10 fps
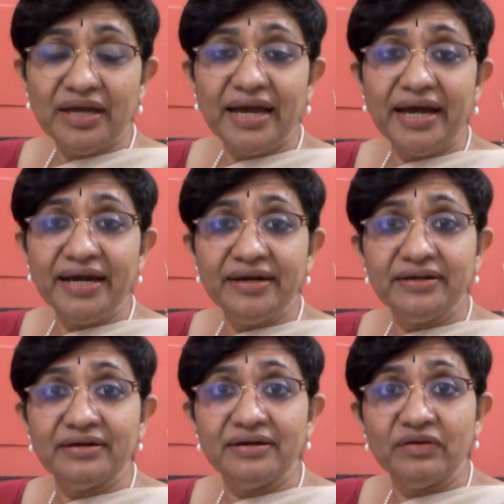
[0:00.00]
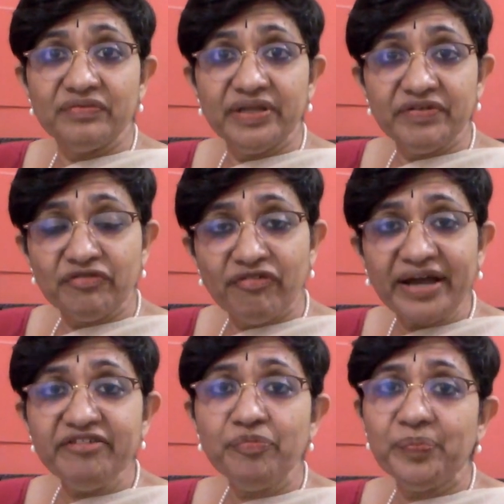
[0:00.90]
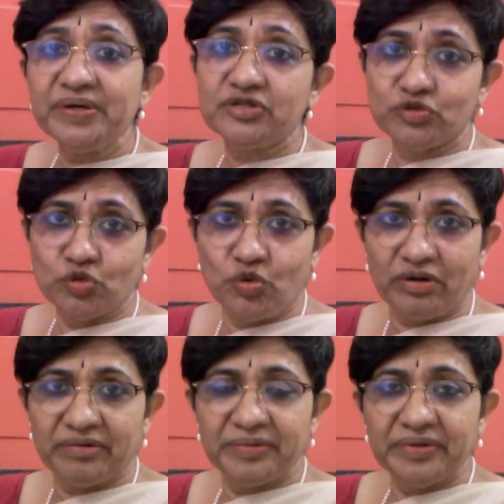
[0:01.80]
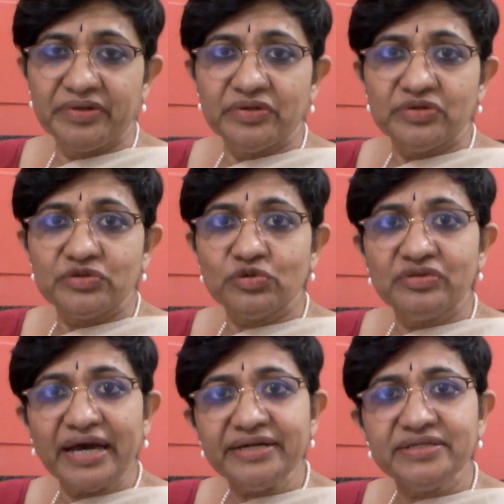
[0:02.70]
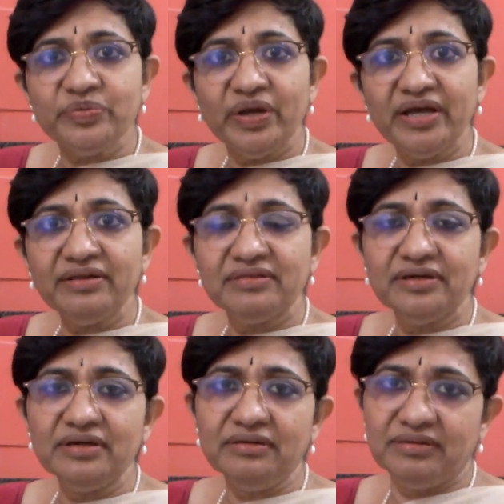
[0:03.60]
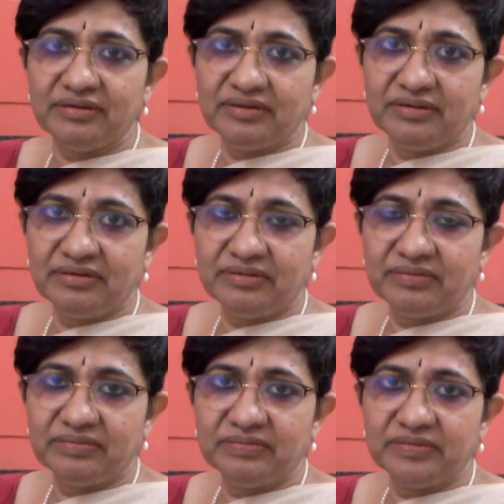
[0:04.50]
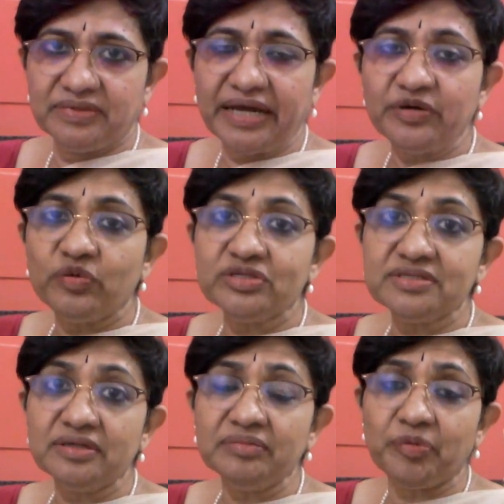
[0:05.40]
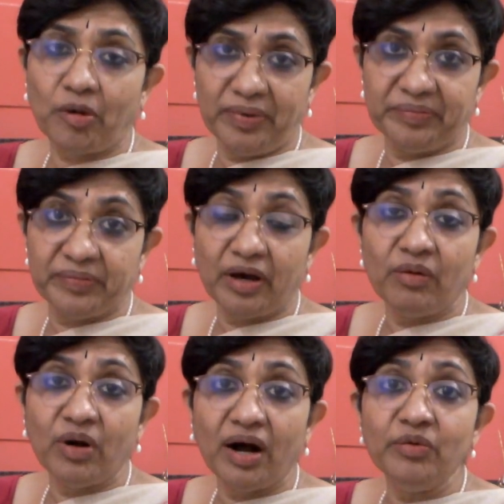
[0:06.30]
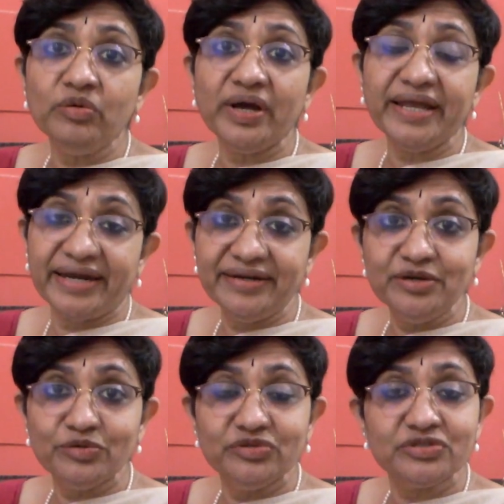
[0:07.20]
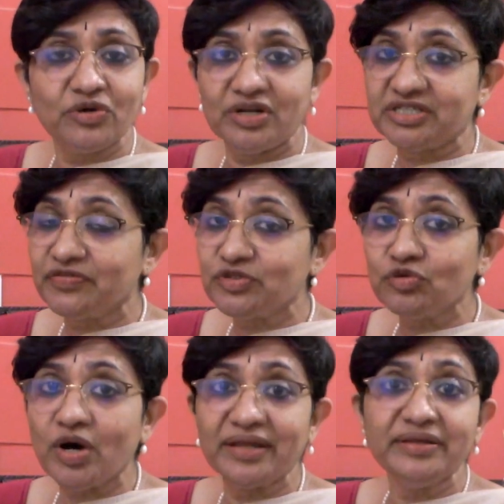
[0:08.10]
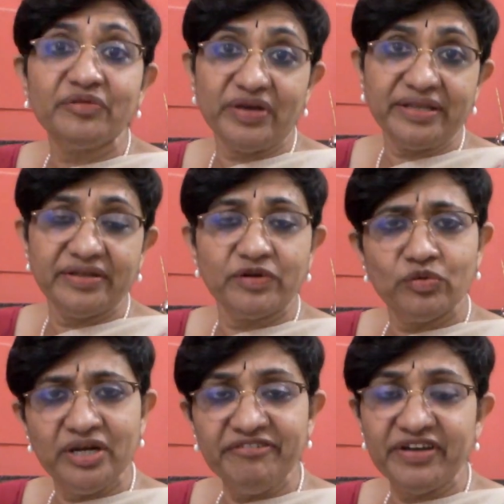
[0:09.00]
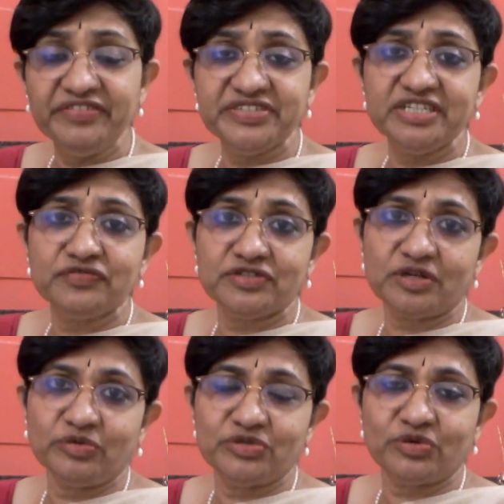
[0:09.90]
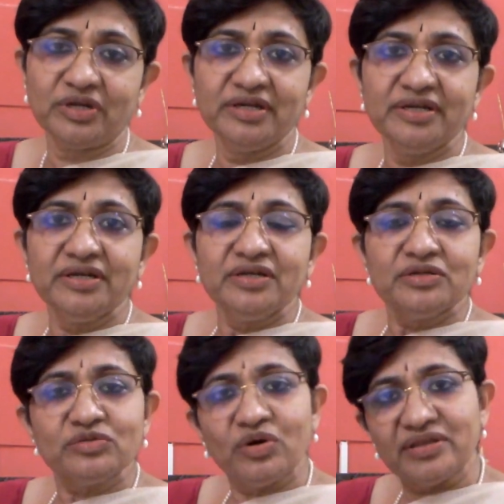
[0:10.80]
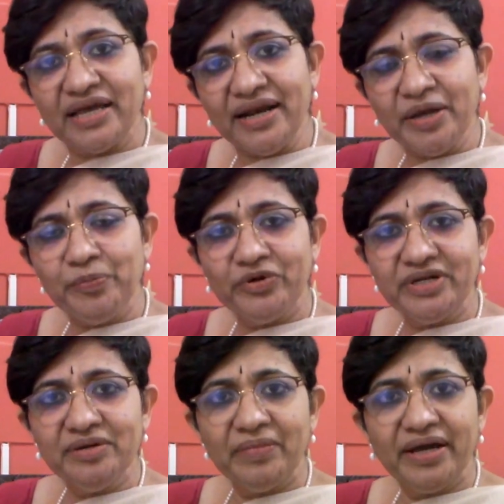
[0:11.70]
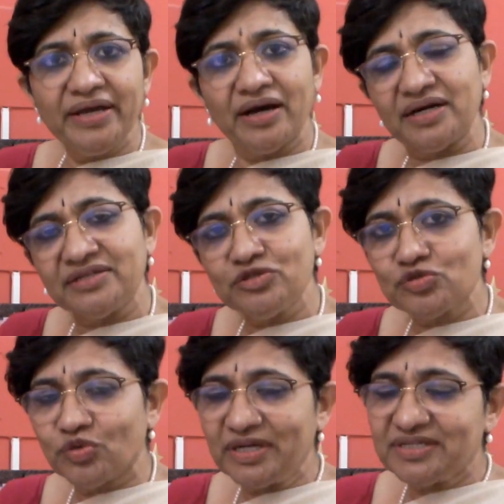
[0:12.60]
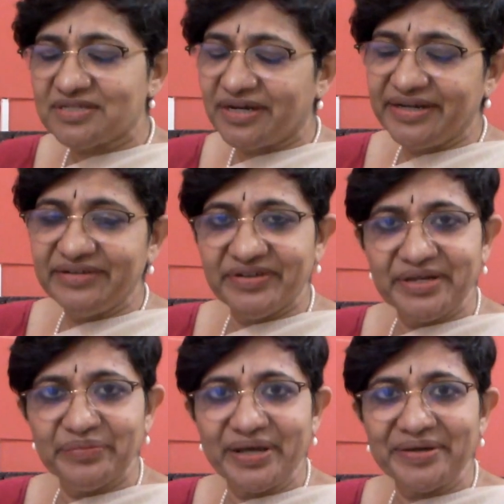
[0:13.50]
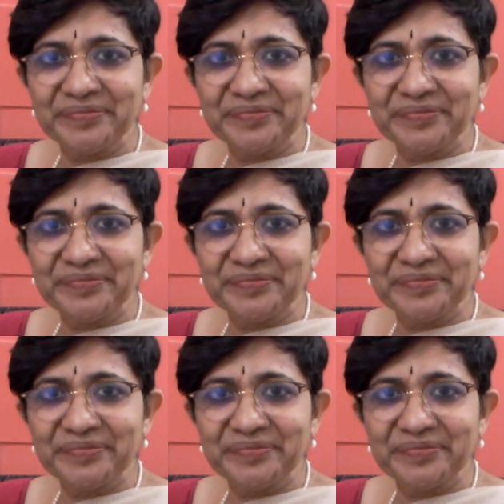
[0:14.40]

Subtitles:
And there were 5 per zone. So that's where that was the problem. Now, how do I get into this college? There was no other way. There were only 5 seats for South Zone. So then I put in my heart and soul and studied very well.